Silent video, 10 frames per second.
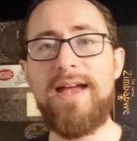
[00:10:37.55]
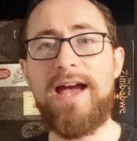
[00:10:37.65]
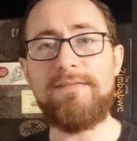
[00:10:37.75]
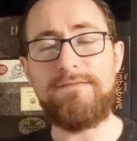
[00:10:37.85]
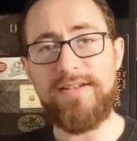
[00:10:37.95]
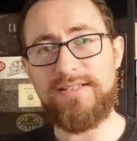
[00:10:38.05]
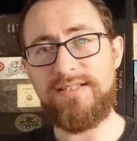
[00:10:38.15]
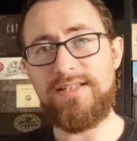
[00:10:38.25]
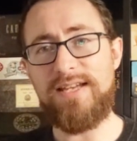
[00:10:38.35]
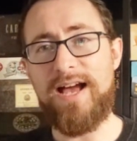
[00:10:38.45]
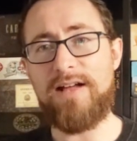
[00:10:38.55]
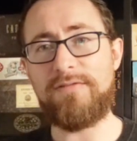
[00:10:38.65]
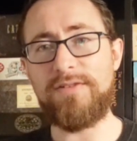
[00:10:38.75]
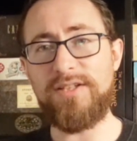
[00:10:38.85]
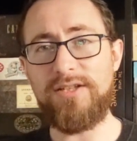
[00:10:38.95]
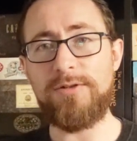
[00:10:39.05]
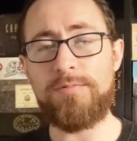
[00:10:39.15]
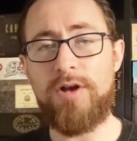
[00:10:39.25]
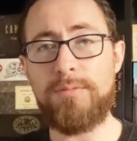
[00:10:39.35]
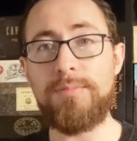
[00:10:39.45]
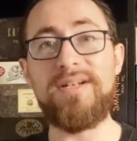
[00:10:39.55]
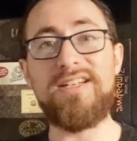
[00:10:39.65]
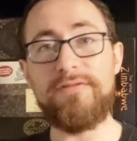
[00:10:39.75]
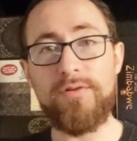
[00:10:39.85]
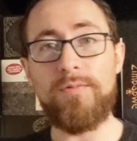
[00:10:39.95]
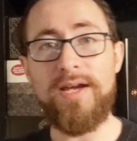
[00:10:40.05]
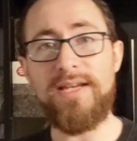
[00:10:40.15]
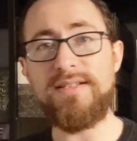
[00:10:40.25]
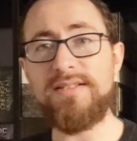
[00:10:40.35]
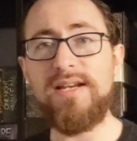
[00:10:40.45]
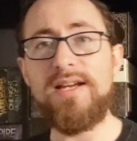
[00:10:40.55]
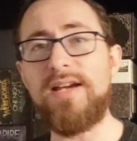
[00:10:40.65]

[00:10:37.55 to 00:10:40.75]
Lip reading: at fixing the alpha leader problem in different ways,